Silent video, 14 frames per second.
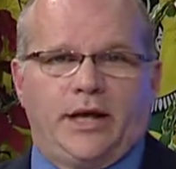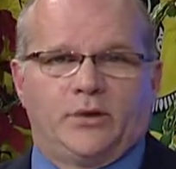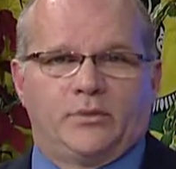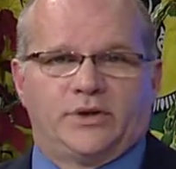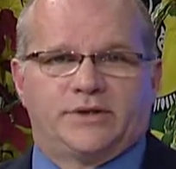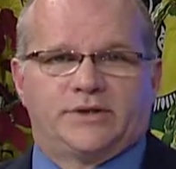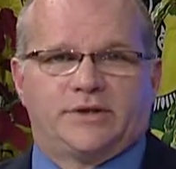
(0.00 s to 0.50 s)

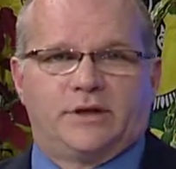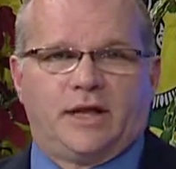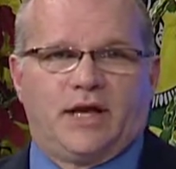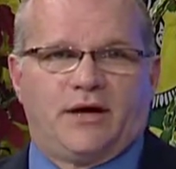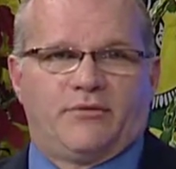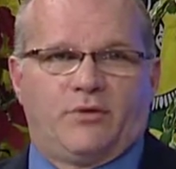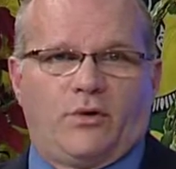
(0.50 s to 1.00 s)
And we still
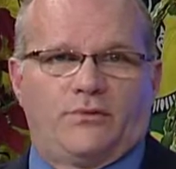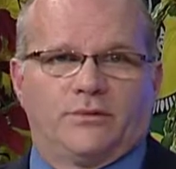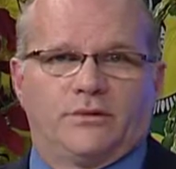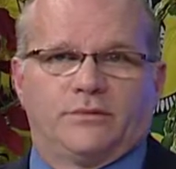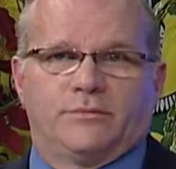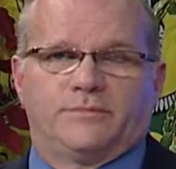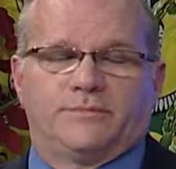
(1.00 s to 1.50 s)
have
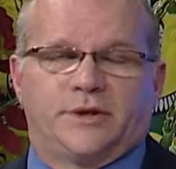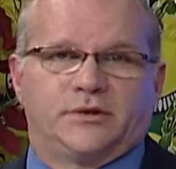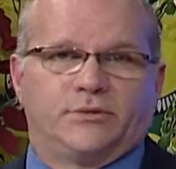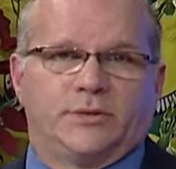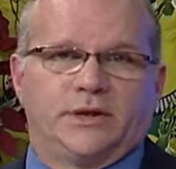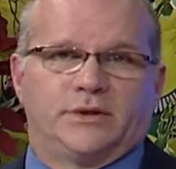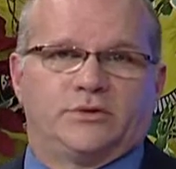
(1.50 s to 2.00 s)
over,
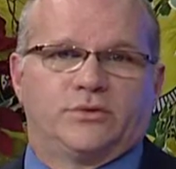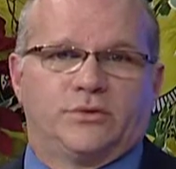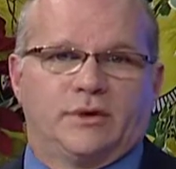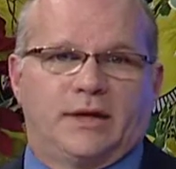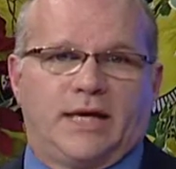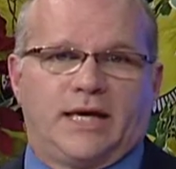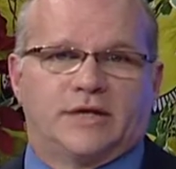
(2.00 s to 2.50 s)
between
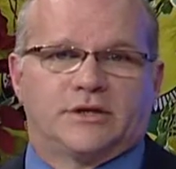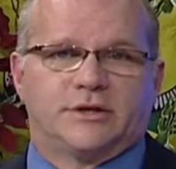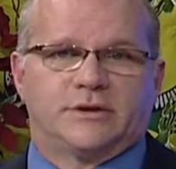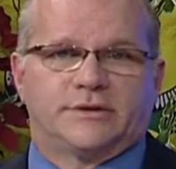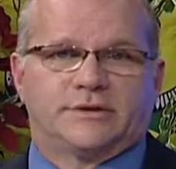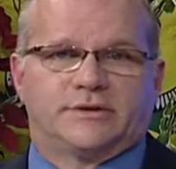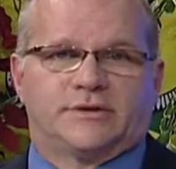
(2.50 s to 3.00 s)
two
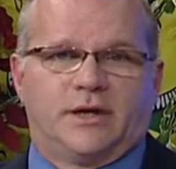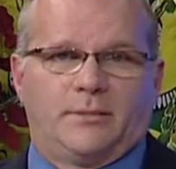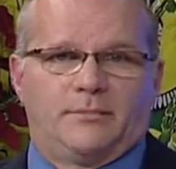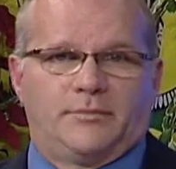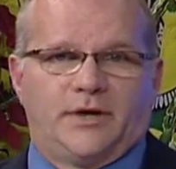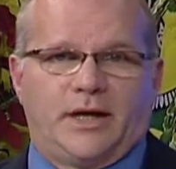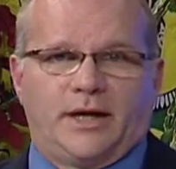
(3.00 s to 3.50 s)
elections,
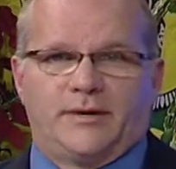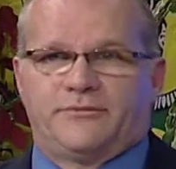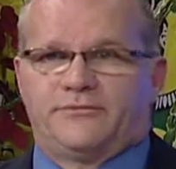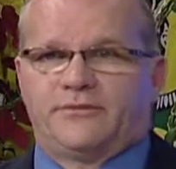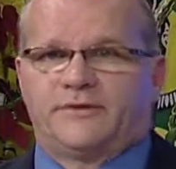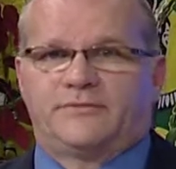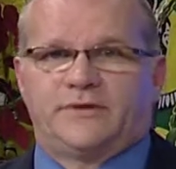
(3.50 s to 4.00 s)
some
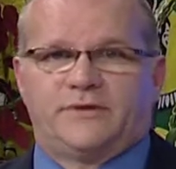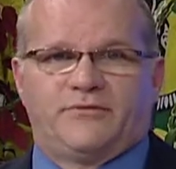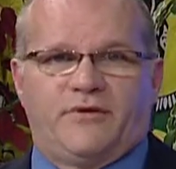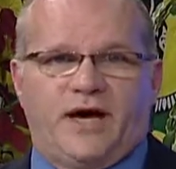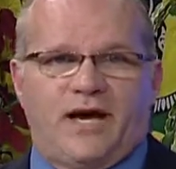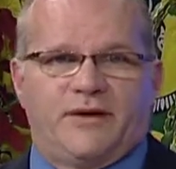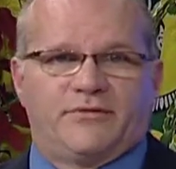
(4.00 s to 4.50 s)

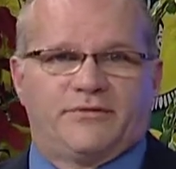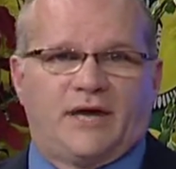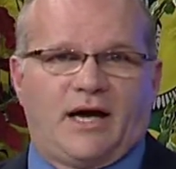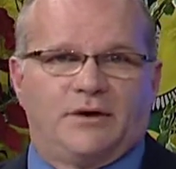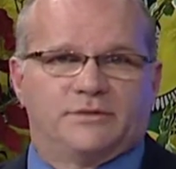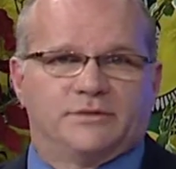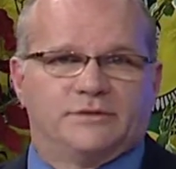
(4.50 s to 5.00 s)

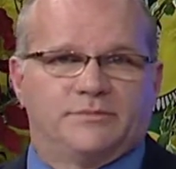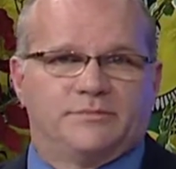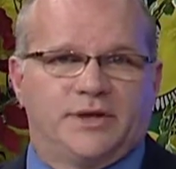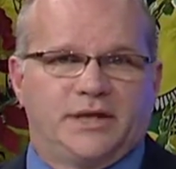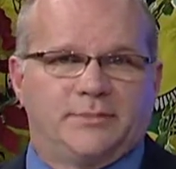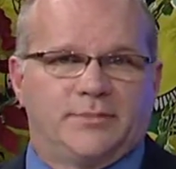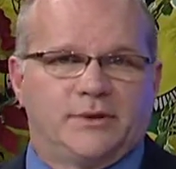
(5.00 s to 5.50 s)
55,000
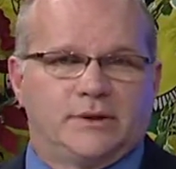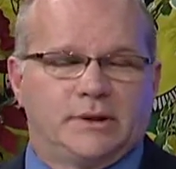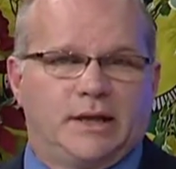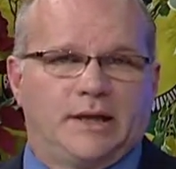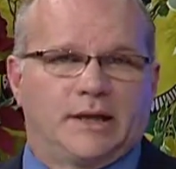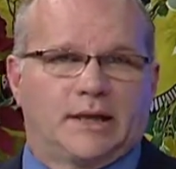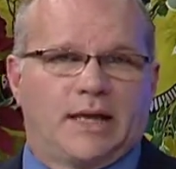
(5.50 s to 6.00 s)
people
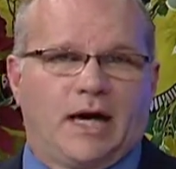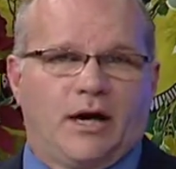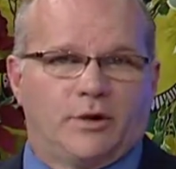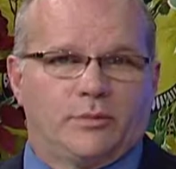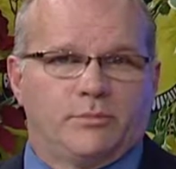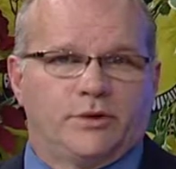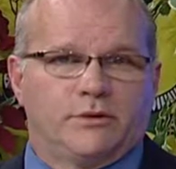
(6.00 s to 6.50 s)

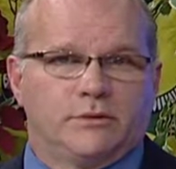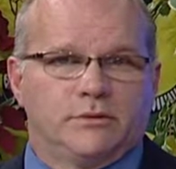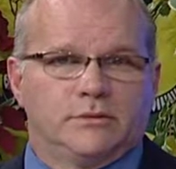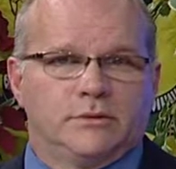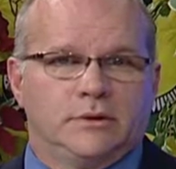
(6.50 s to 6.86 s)
unaccountable